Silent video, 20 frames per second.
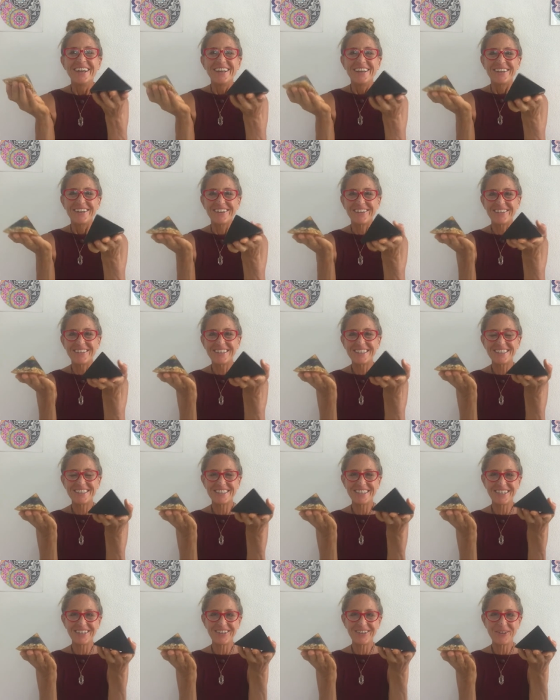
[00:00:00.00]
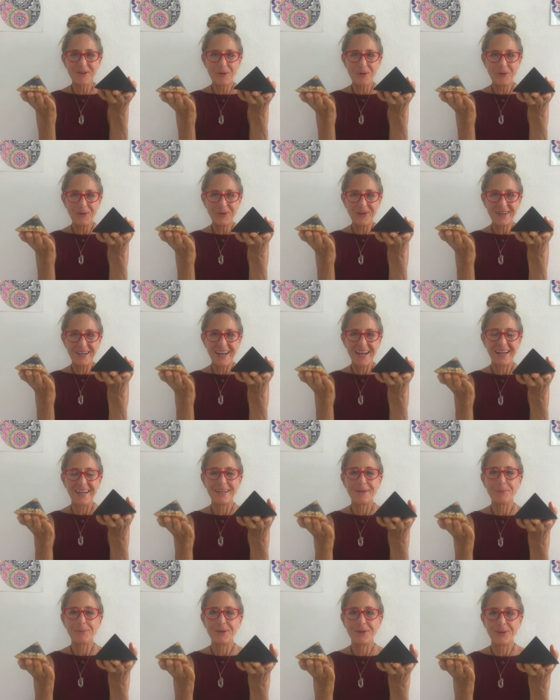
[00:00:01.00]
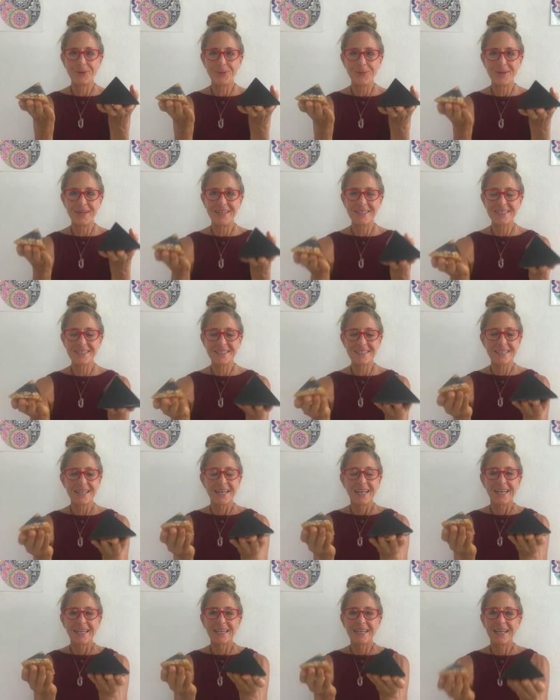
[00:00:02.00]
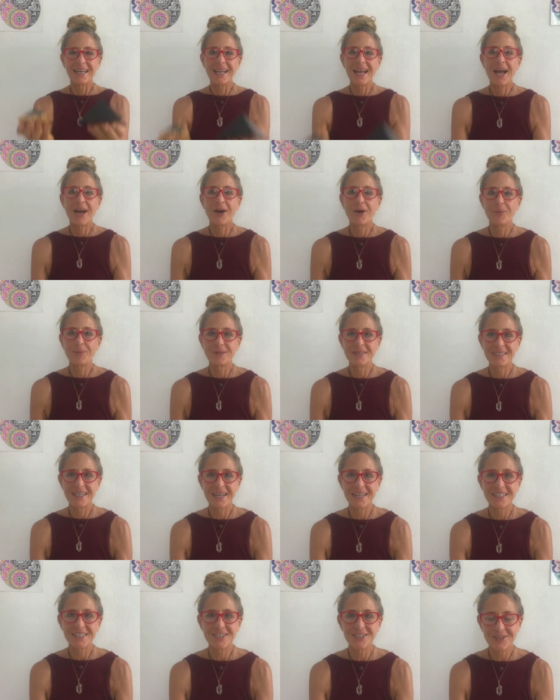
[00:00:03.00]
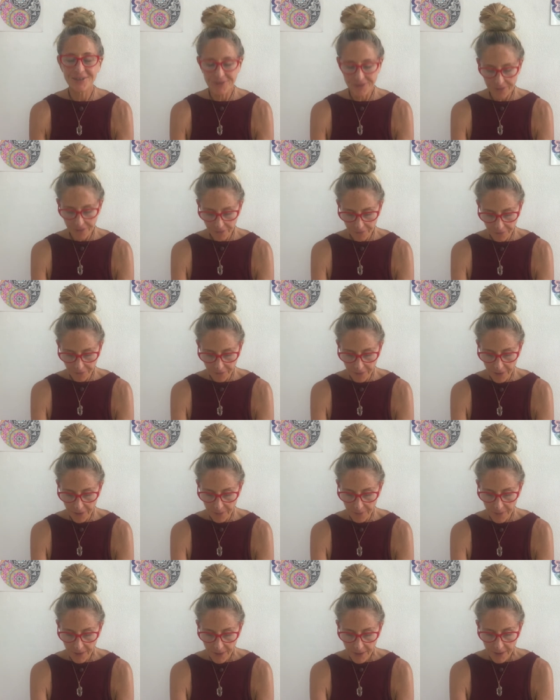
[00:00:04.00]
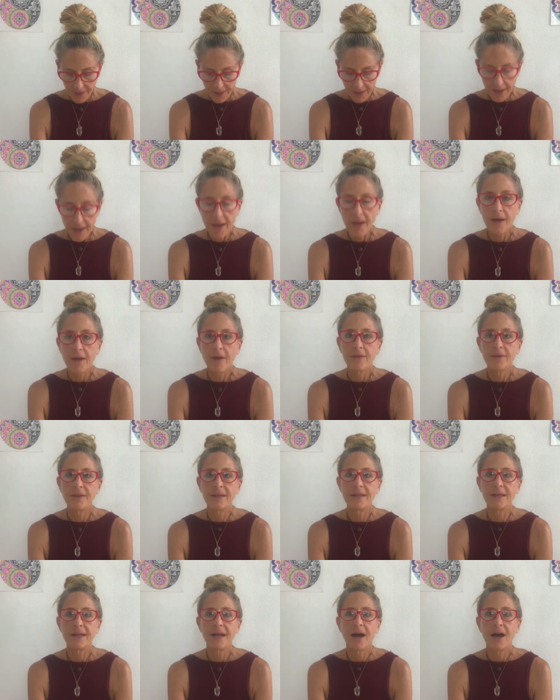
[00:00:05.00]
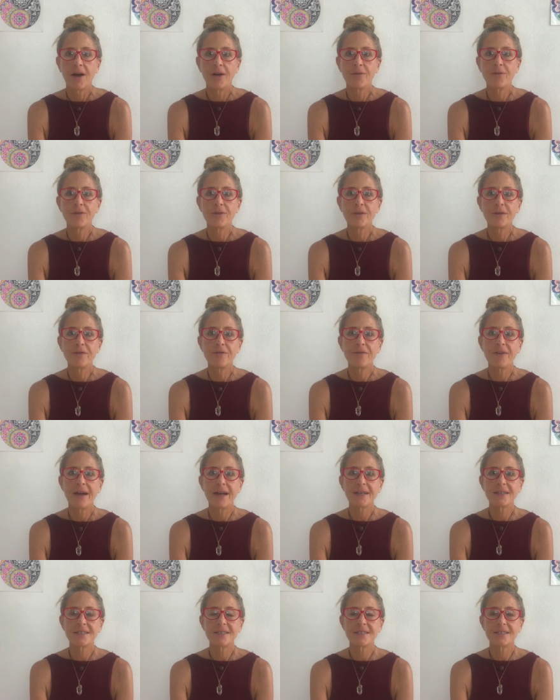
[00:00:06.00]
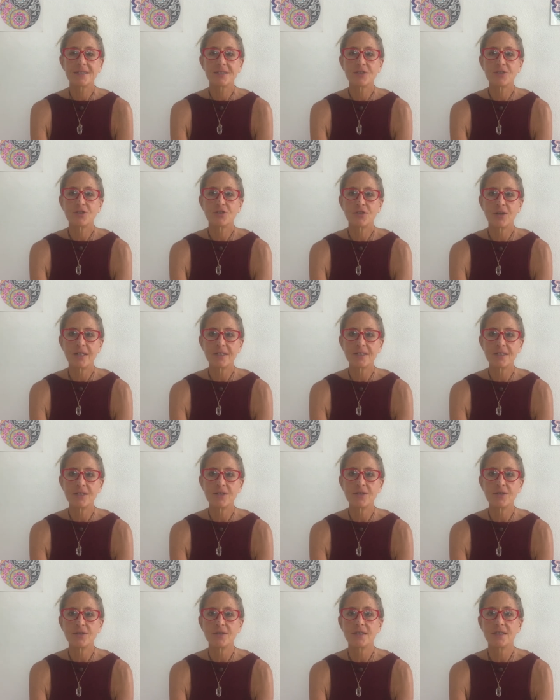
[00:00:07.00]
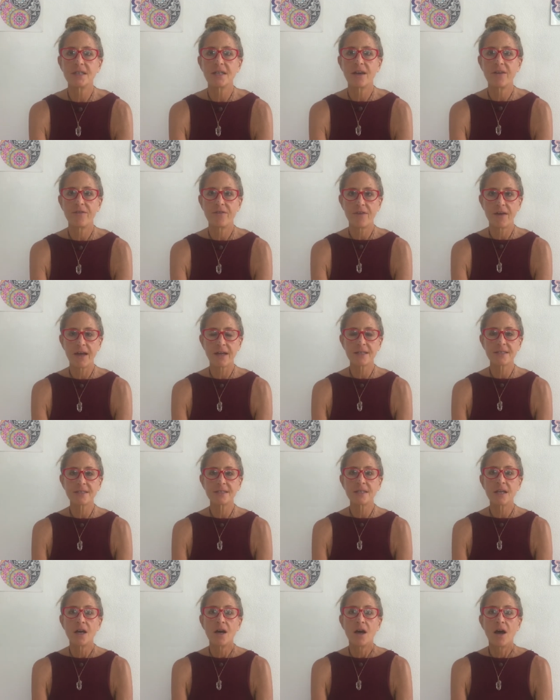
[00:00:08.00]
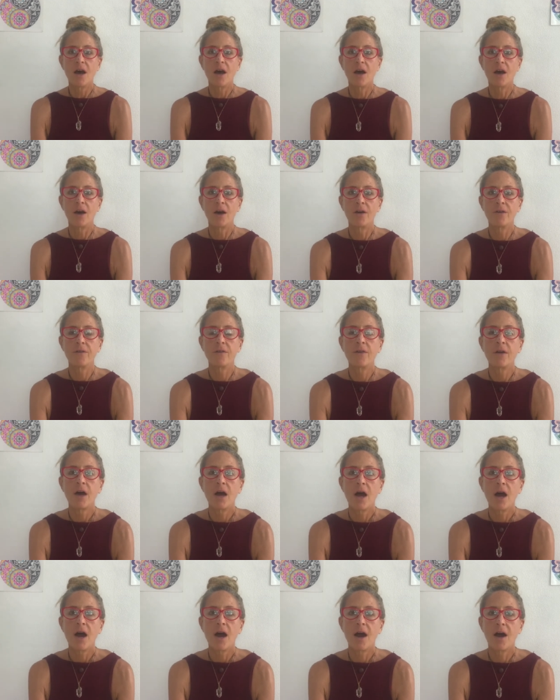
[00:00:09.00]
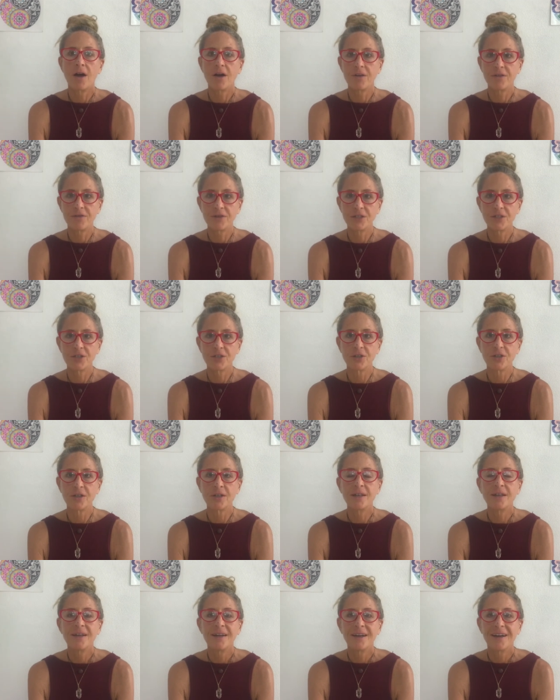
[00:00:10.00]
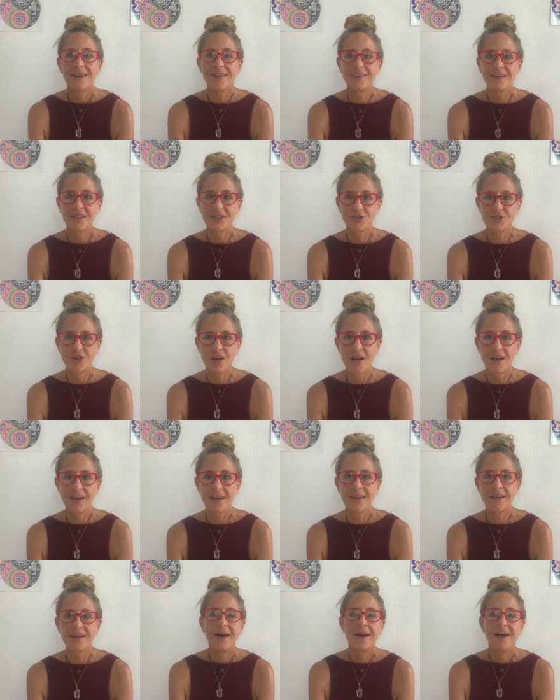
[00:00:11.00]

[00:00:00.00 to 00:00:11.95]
no, these little orgonite pyramids can help protect you from the harmful effects, stress-inducing effects of artificial, electronic,